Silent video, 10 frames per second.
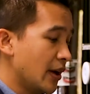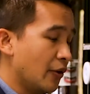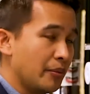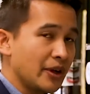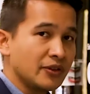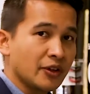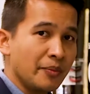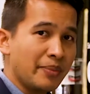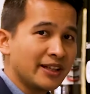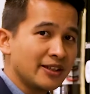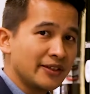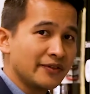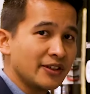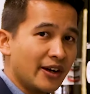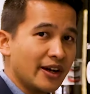almost a
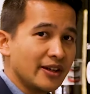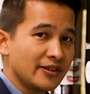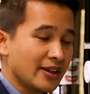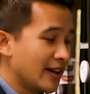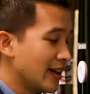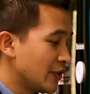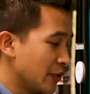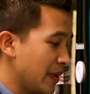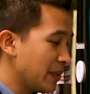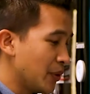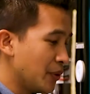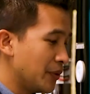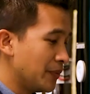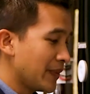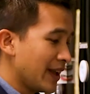competitive size swimming
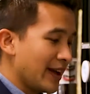pool,